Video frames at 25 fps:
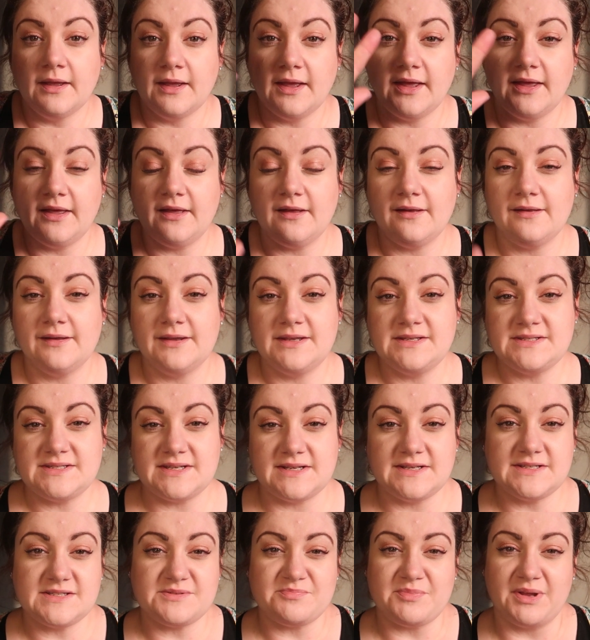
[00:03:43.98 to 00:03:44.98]
Hey guys,
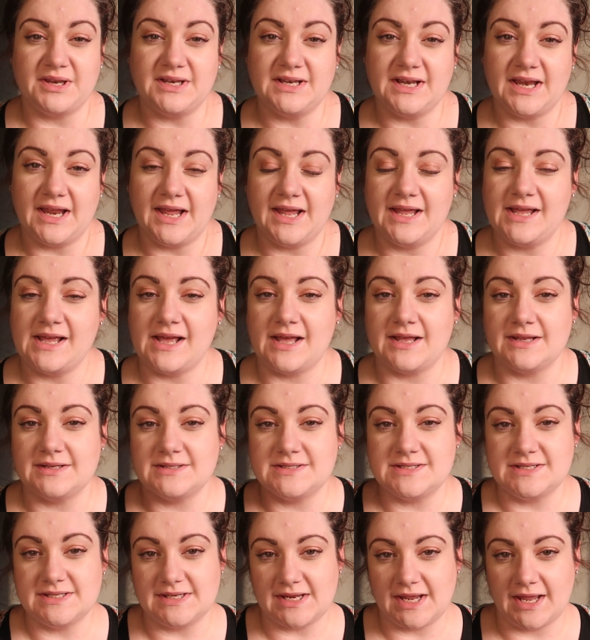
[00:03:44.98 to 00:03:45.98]
it's Monday,
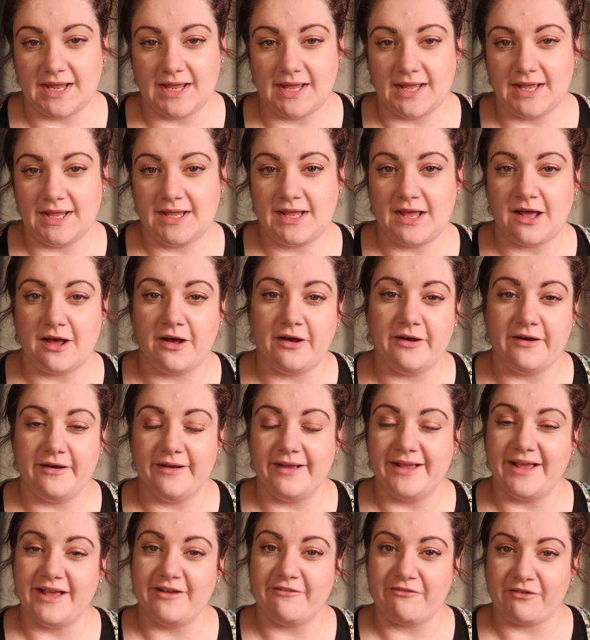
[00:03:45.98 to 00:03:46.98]
and today
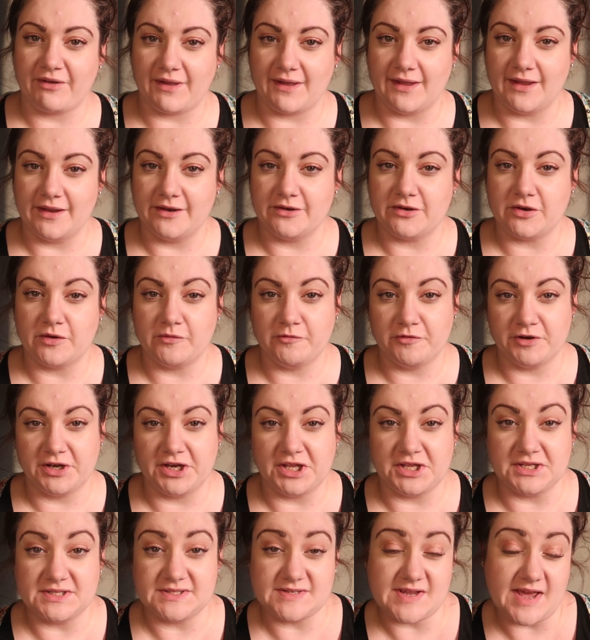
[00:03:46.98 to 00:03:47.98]
I have had a
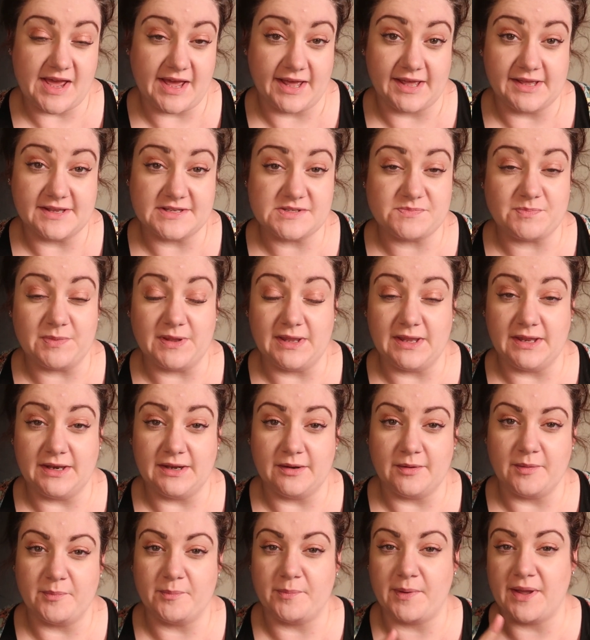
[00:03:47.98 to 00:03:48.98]
really good day. It's
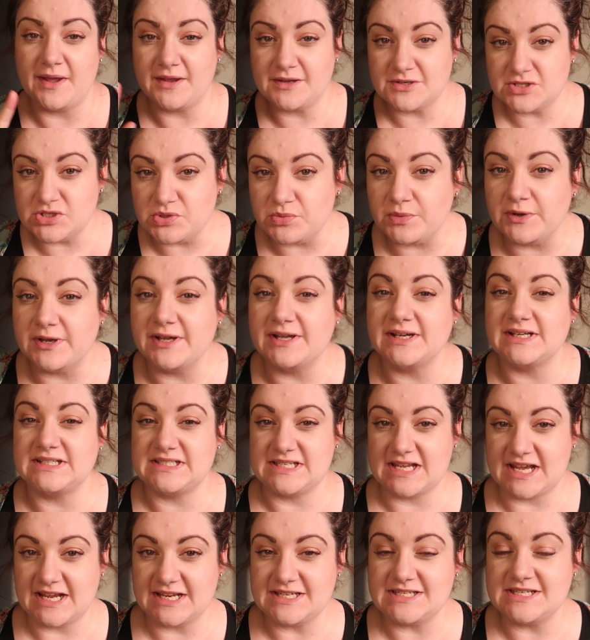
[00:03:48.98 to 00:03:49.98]
been back to
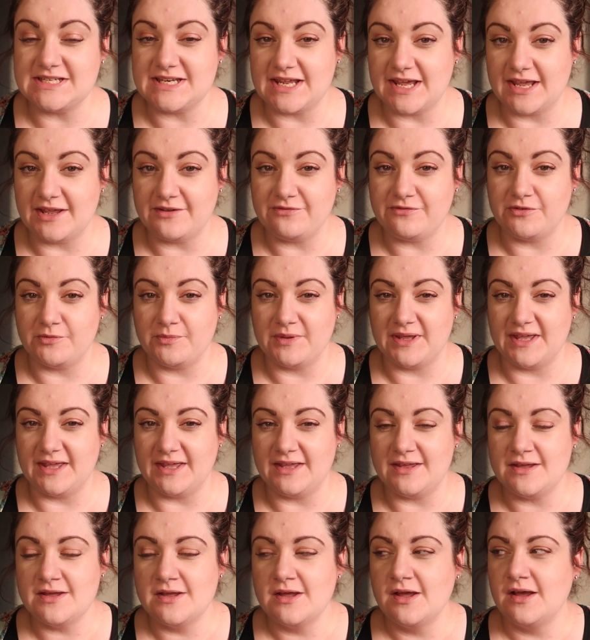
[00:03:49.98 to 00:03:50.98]
work day today for
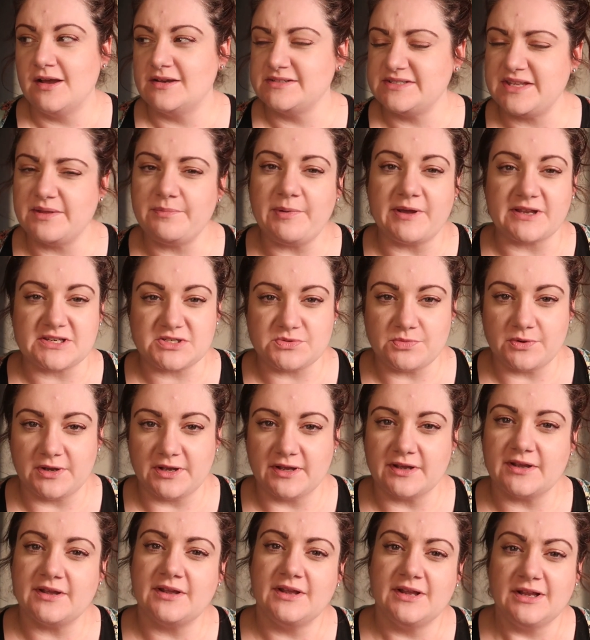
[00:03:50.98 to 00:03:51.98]
me. I say back to
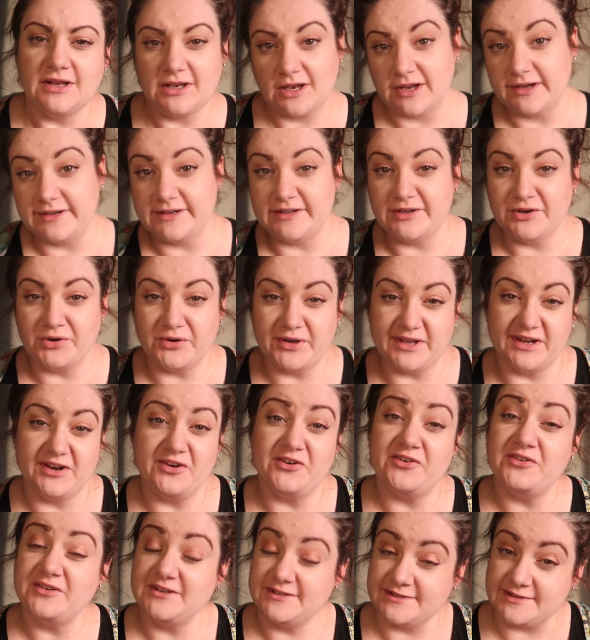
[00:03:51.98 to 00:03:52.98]
work, like logging
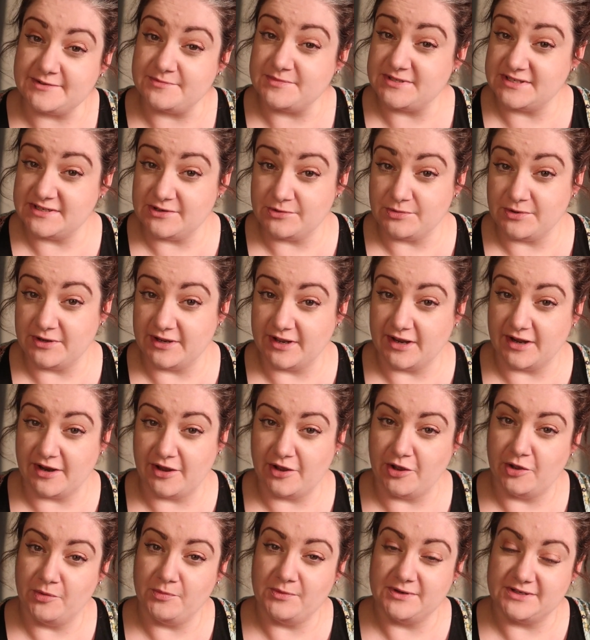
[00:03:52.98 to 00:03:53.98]
on, because I'm still working
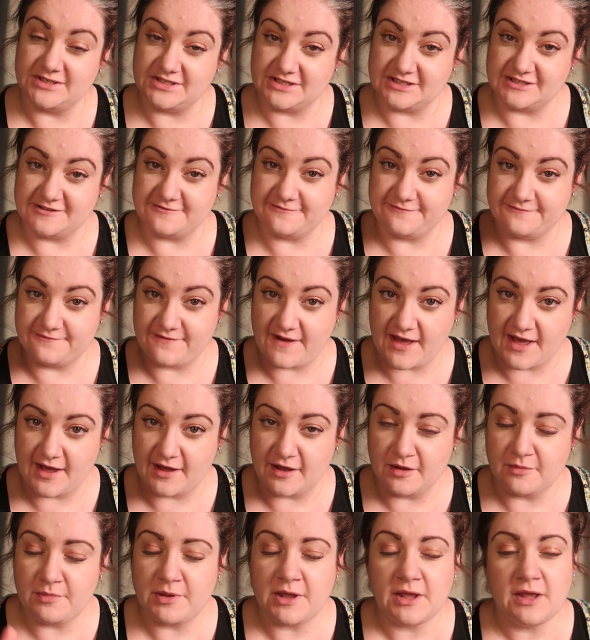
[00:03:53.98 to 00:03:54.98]
at home, which is
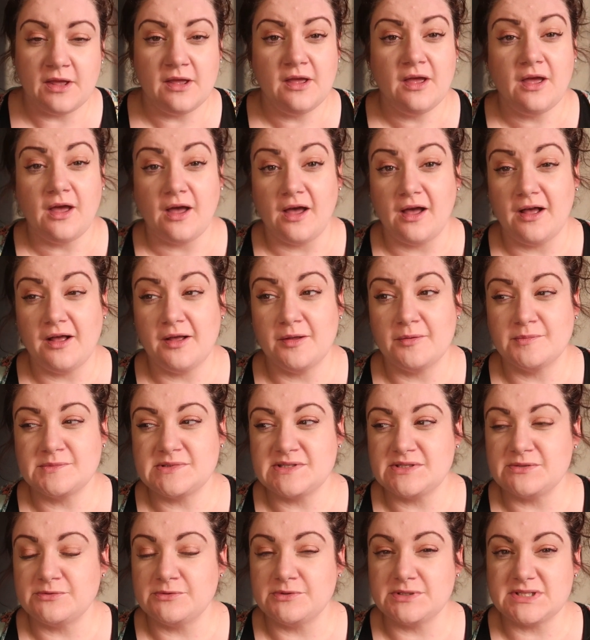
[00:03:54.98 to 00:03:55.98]
fab.
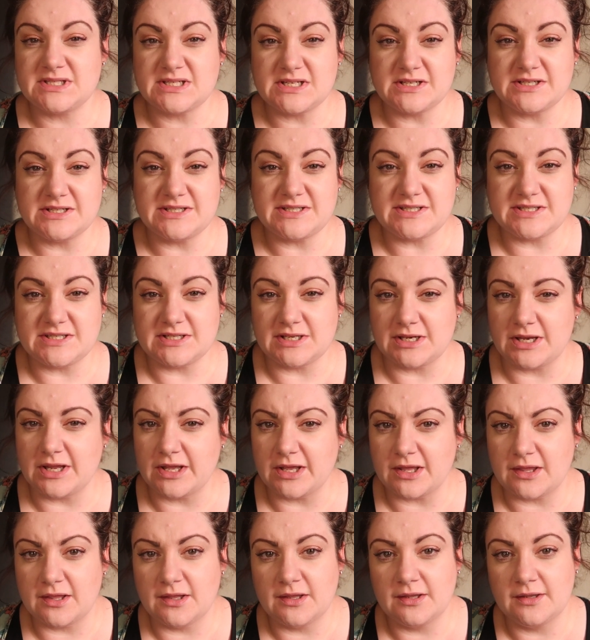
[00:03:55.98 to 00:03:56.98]
So it was nice to
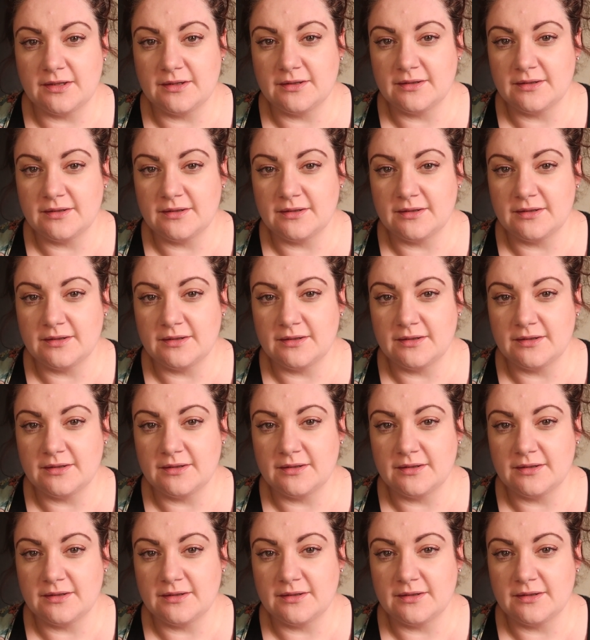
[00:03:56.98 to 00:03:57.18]
like